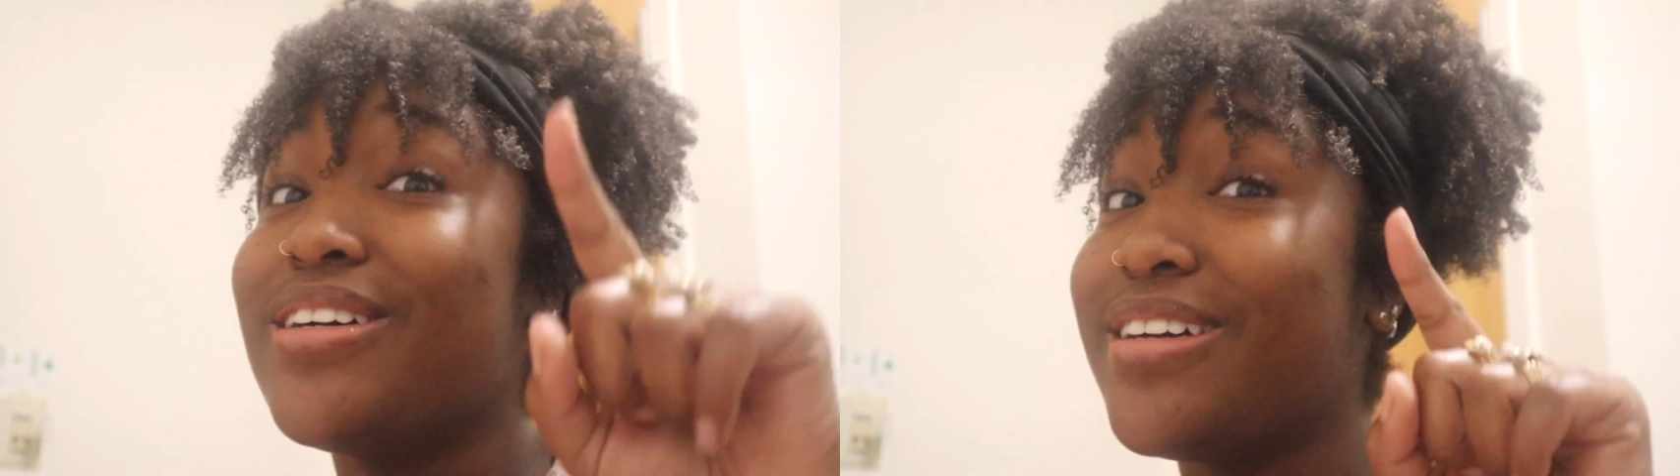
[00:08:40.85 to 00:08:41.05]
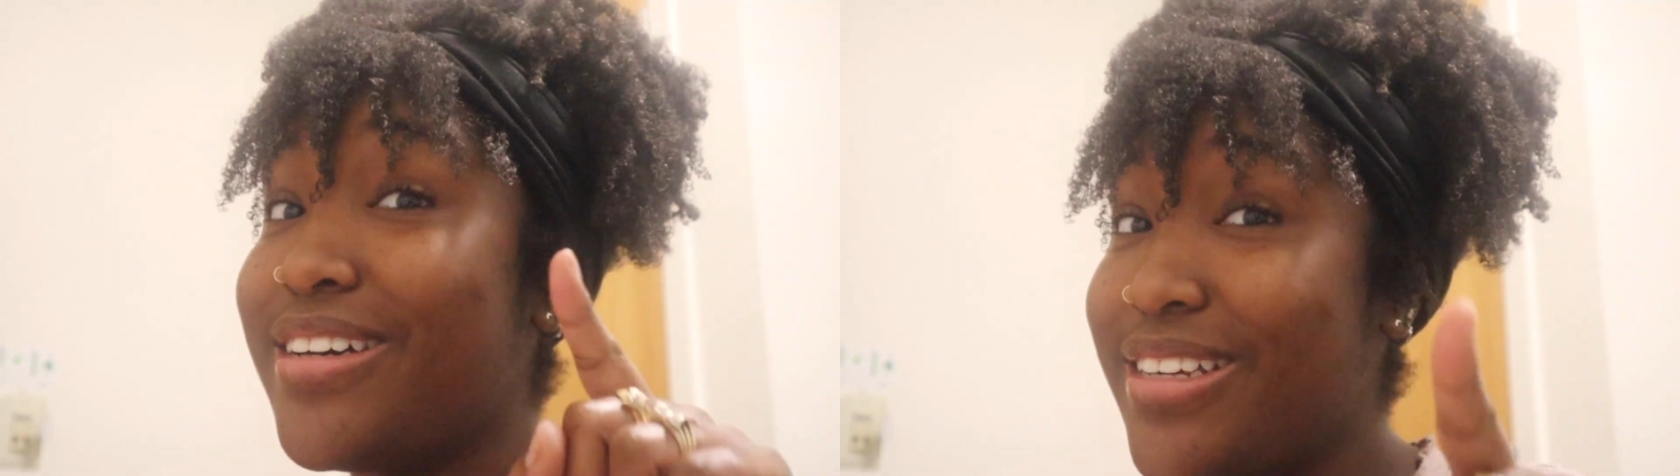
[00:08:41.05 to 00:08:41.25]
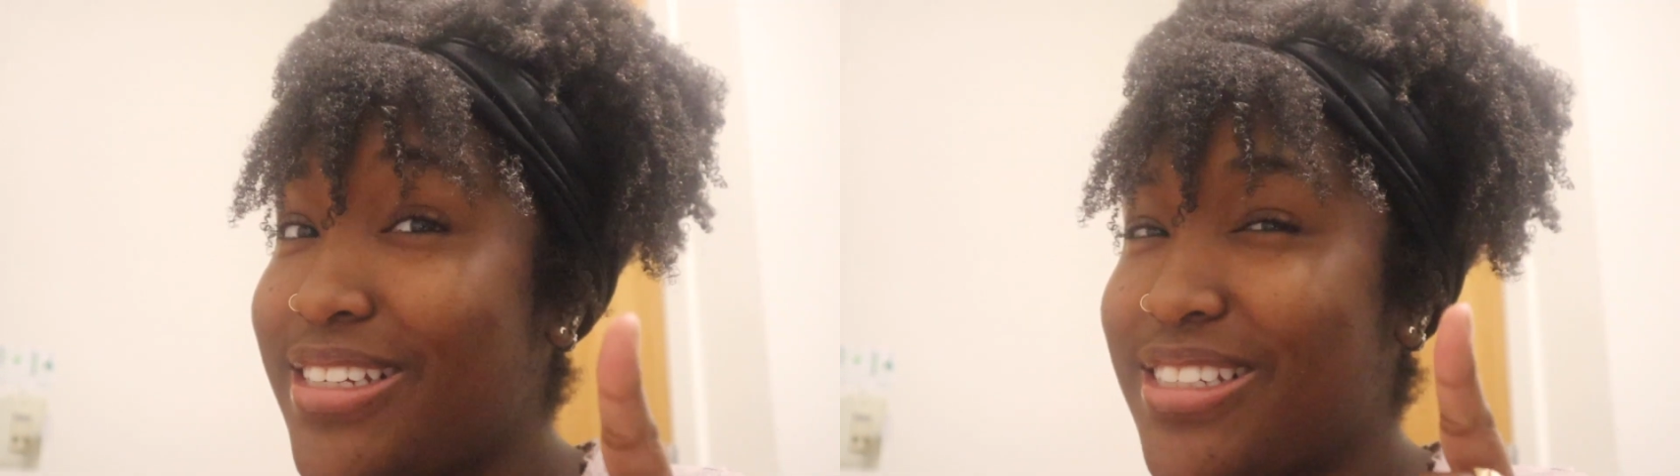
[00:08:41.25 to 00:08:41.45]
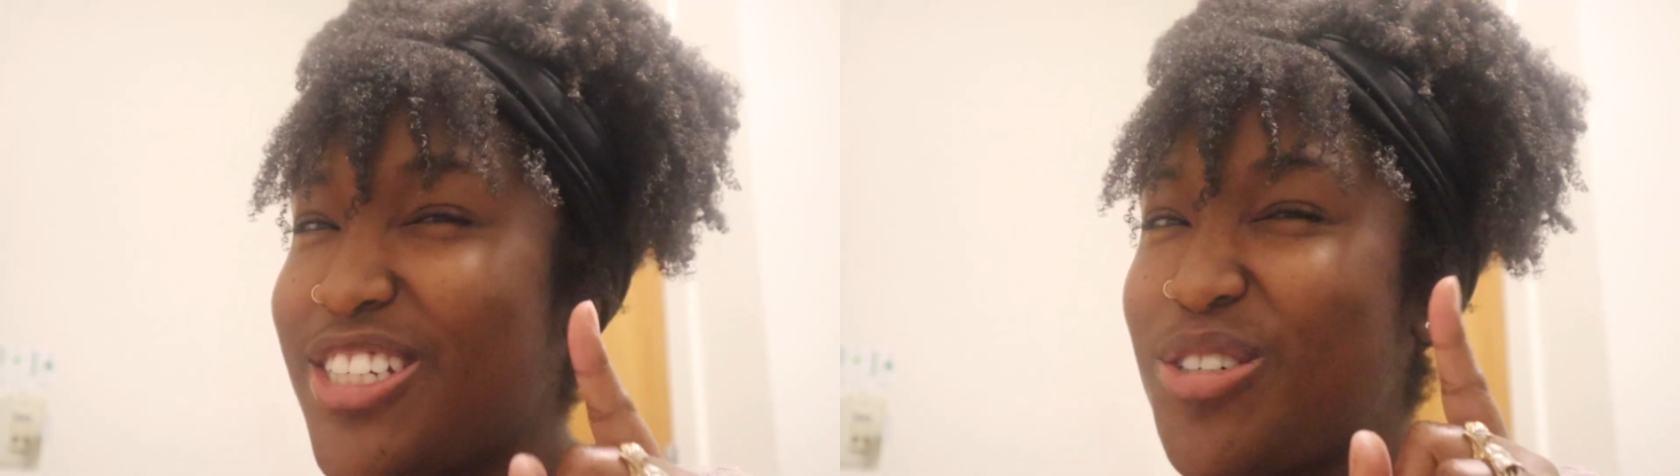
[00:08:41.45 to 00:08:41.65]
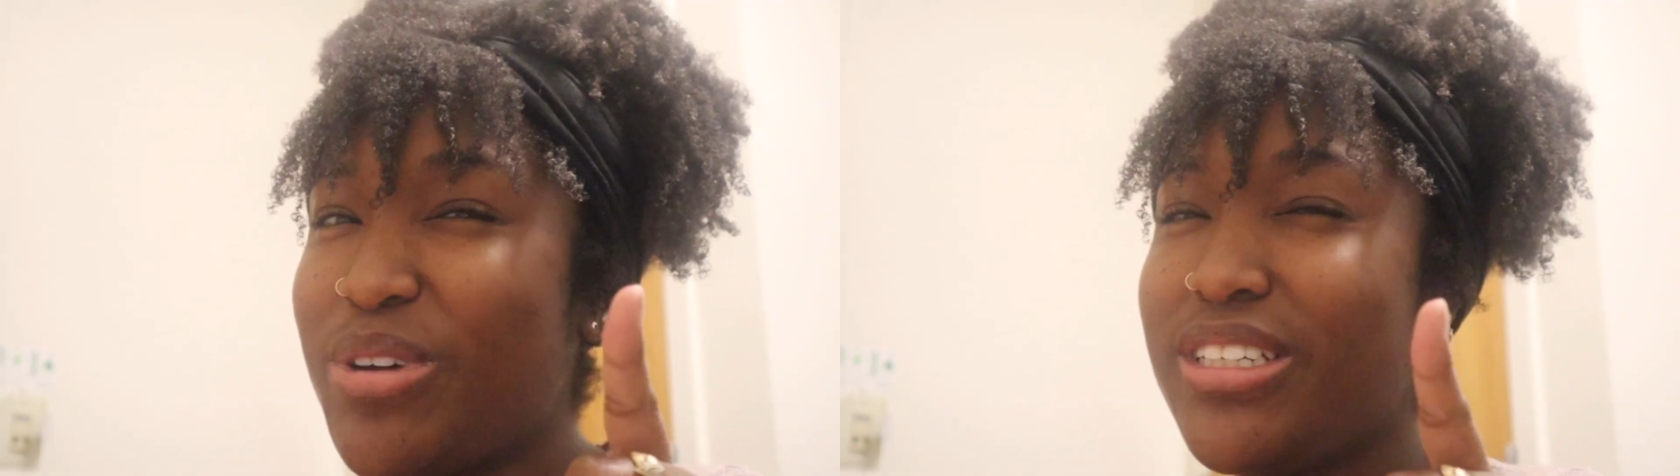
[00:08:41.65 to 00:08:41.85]
hoodie
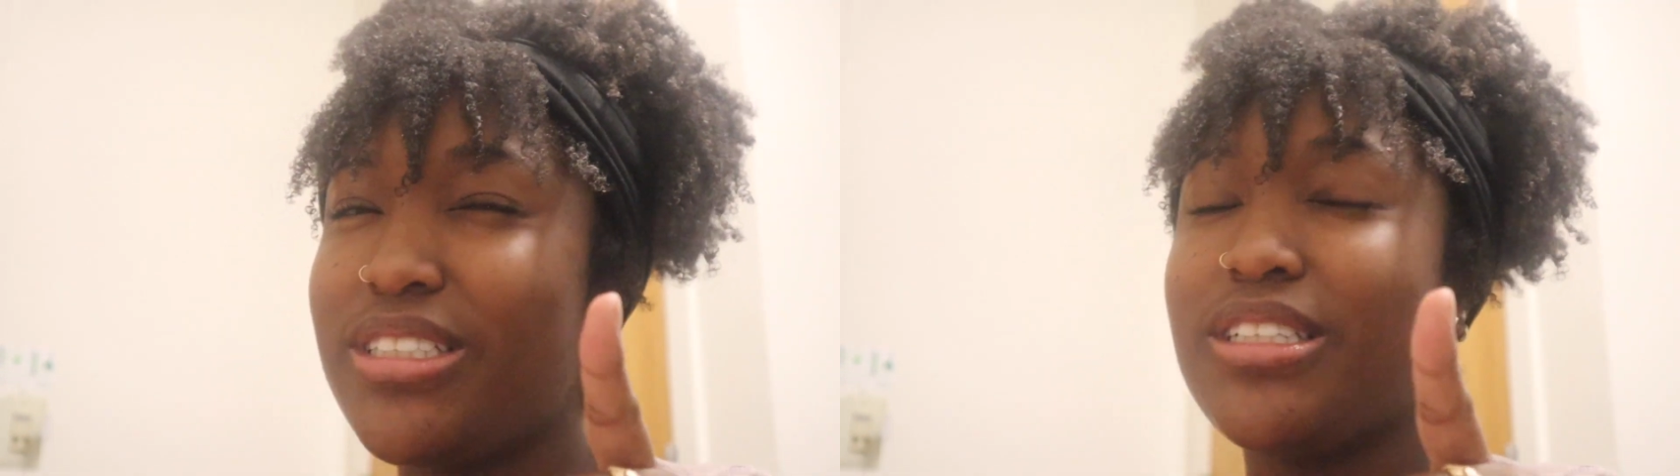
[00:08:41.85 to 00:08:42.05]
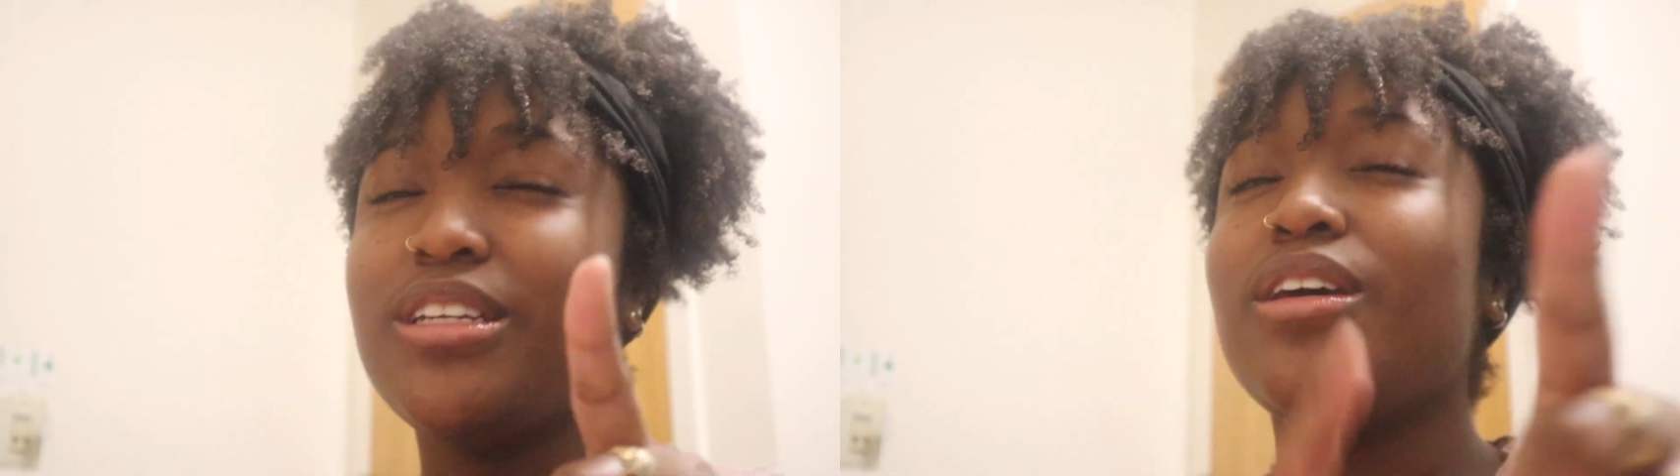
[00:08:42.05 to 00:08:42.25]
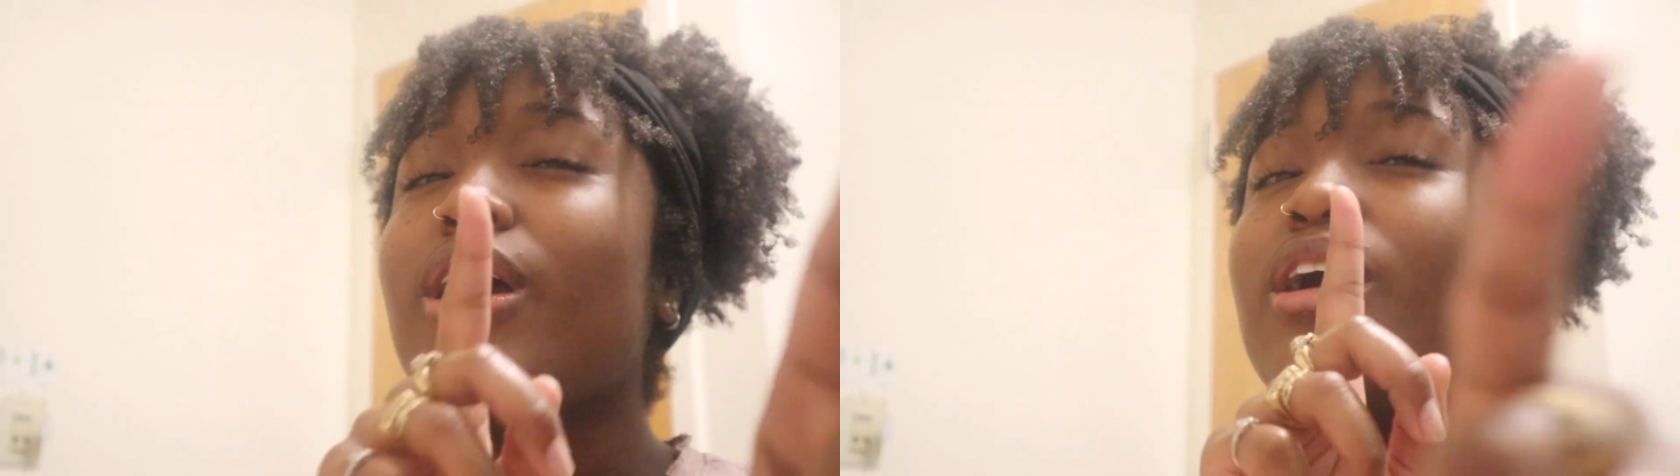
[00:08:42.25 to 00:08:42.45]
situation.